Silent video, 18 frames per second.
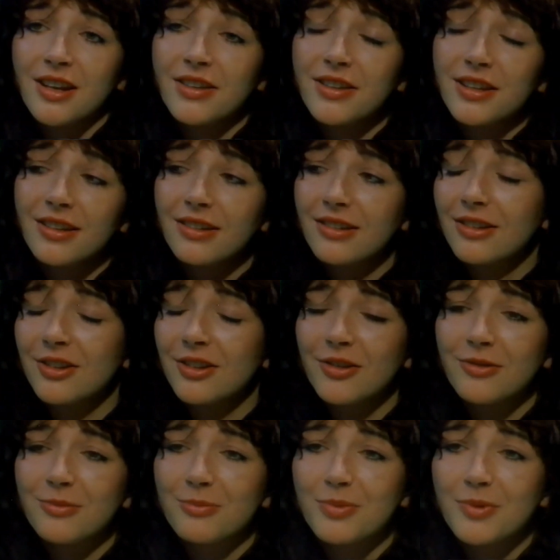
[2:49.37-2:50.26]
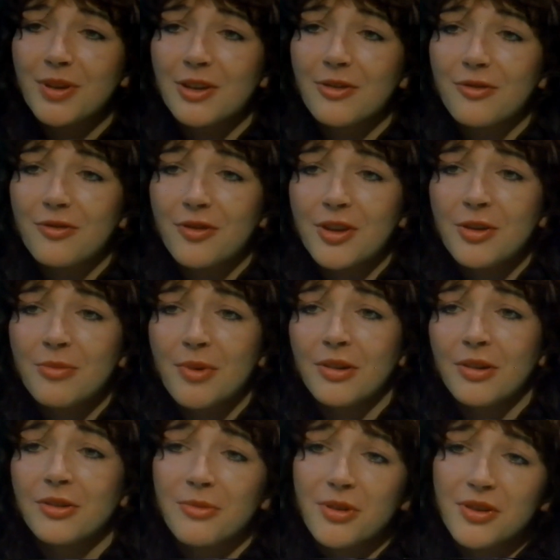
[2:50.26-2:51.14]
And I think, you know, being a
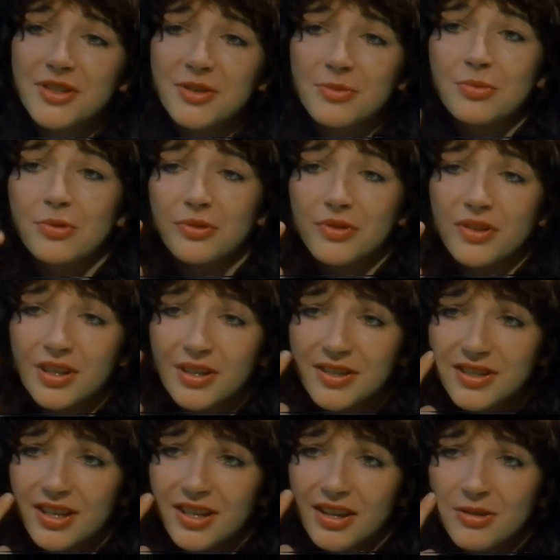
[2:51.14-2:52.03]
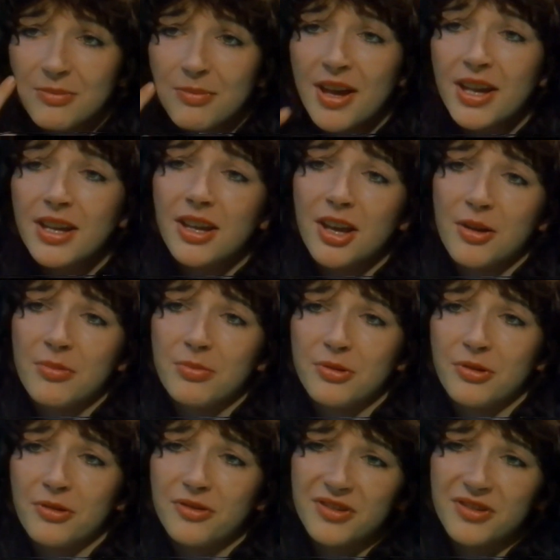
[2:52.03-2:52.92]
female, the most important thing is to get the makeup off,